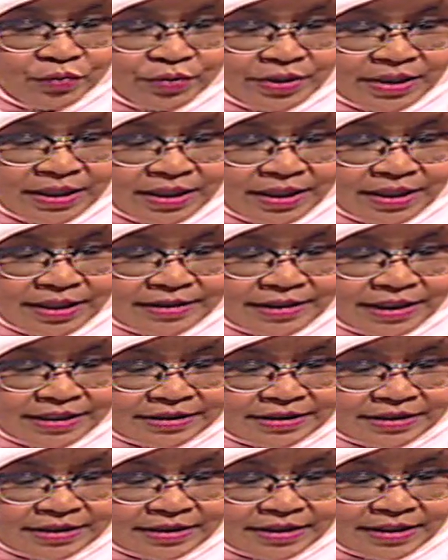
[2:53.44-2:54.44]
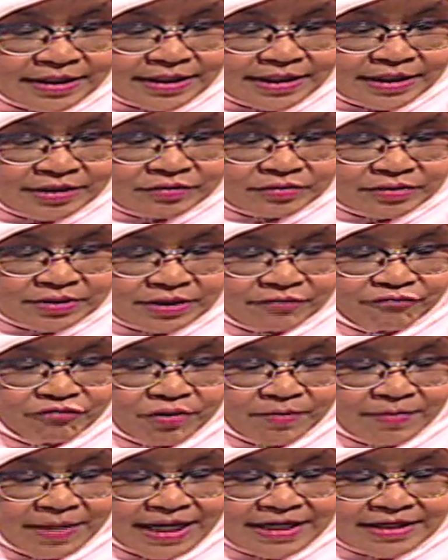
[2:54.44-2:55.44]
we are getting around uh,
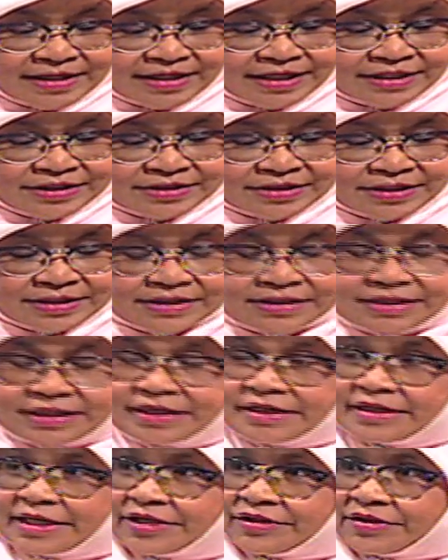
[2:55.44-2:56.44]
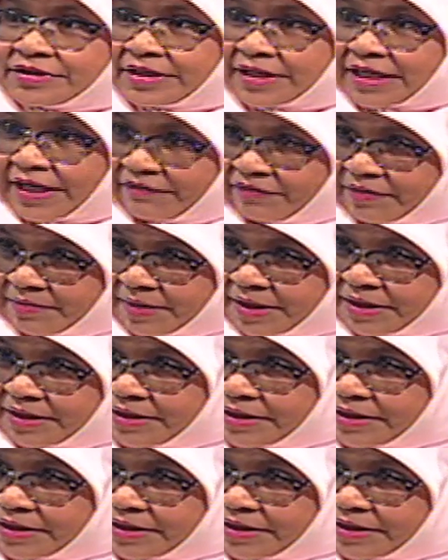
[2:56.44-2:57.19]
from one hundred sixteen national government